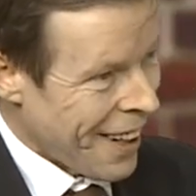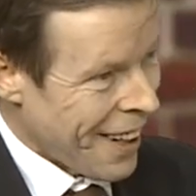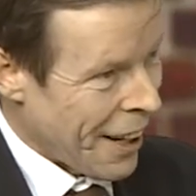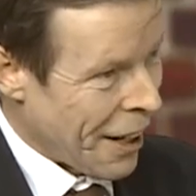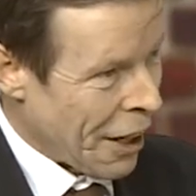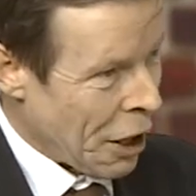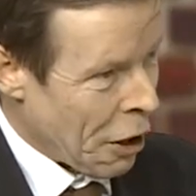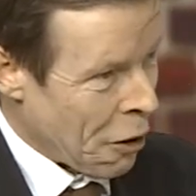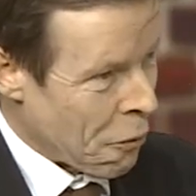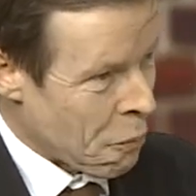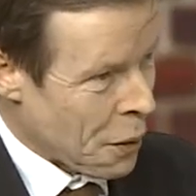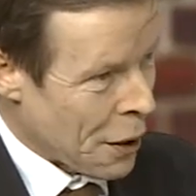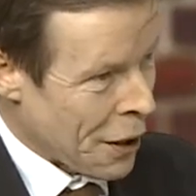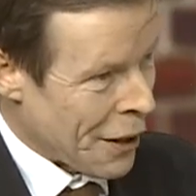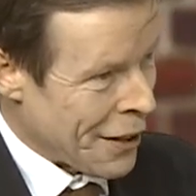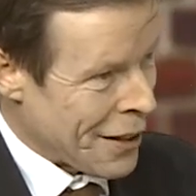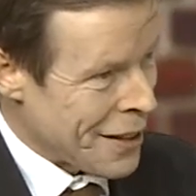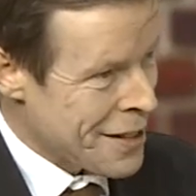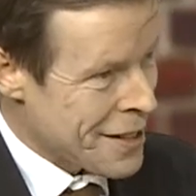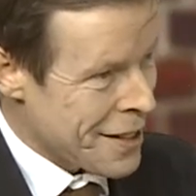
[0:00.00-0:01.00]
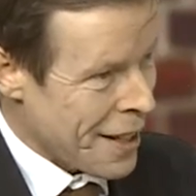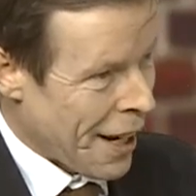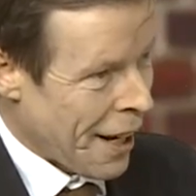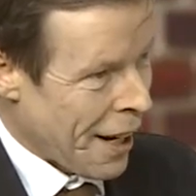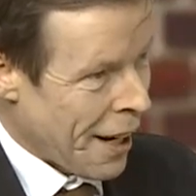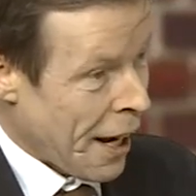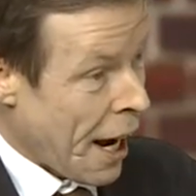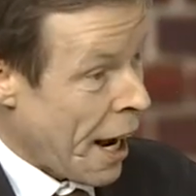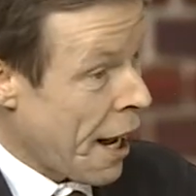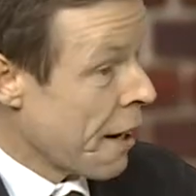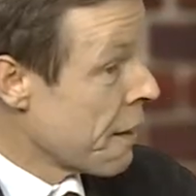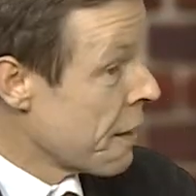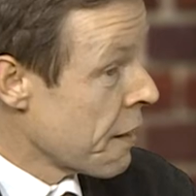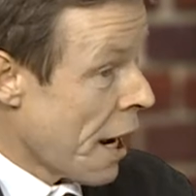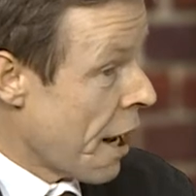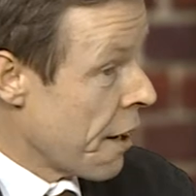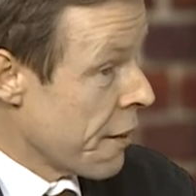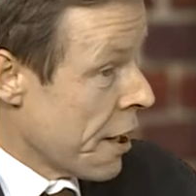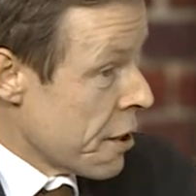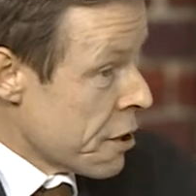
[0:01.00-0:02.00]
uh, birds, uh, and,
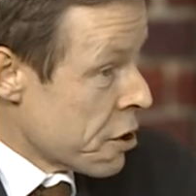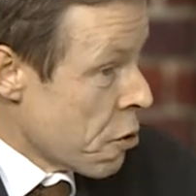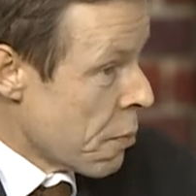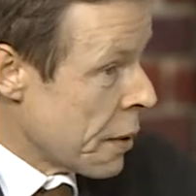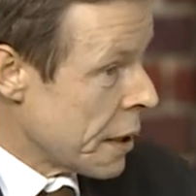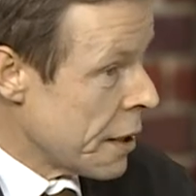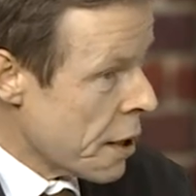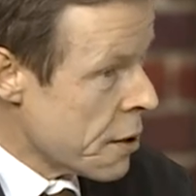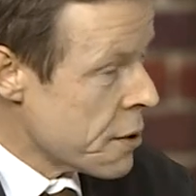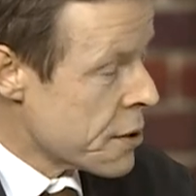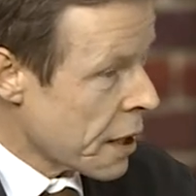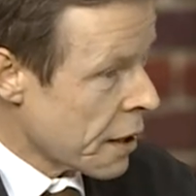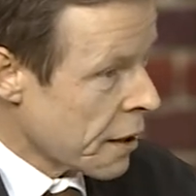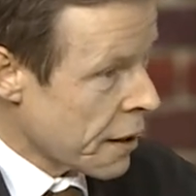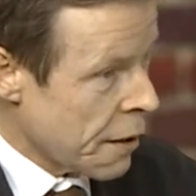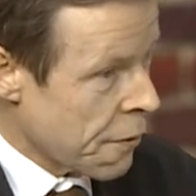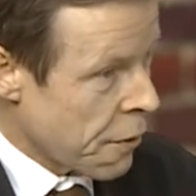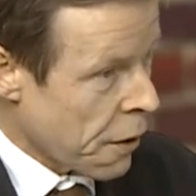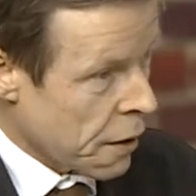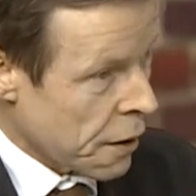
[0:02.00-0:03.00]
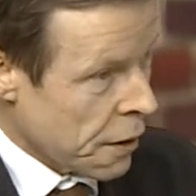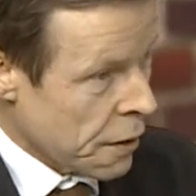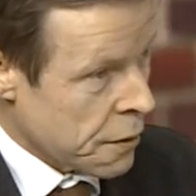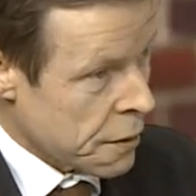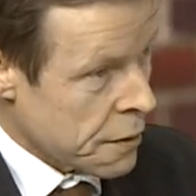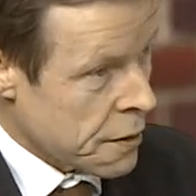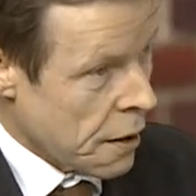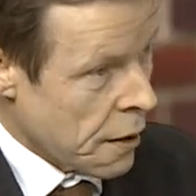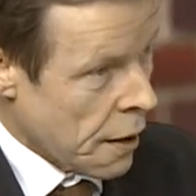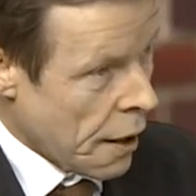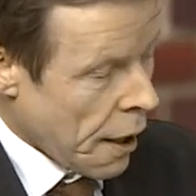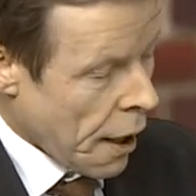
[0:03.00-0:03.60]
and there should be no significant